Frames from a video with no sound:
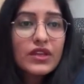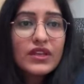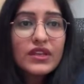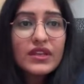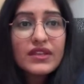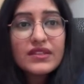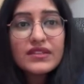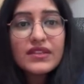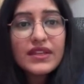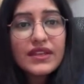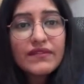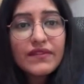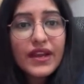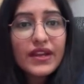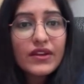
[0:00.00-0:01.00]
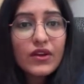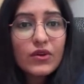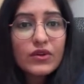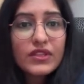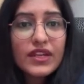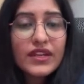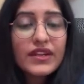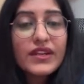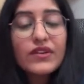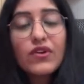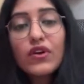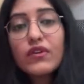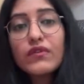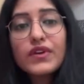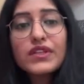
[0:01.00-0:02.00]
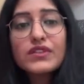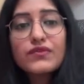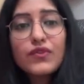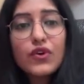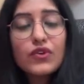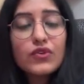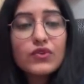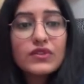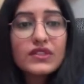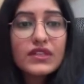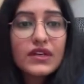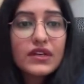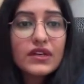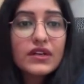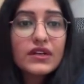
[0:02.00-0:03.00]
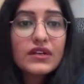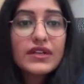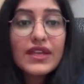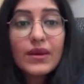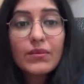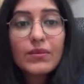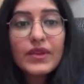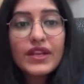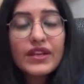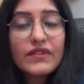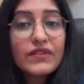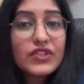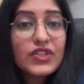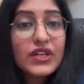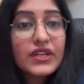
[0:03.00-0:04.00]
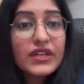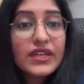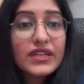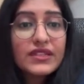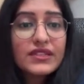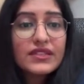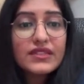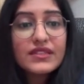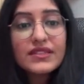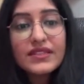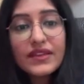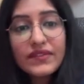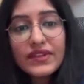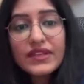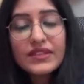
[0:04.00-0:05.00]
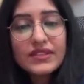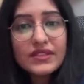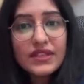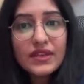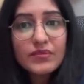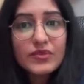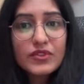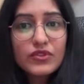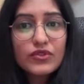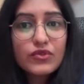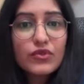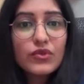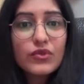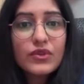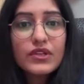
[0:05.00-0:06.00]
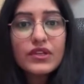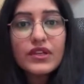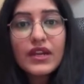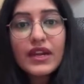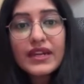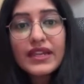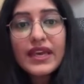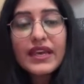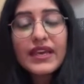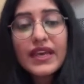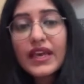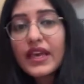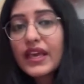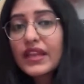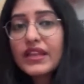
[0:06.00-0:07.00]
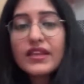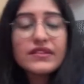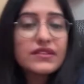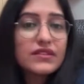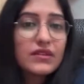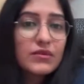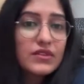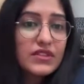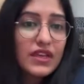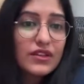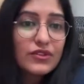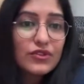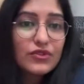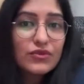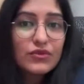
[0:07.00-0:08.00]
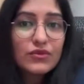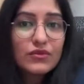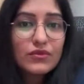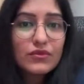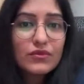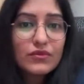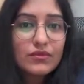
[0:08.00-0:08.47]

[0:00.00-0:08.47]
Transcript: You can easily find out that it always follows a template which contains 7 steps to attack any system design issue.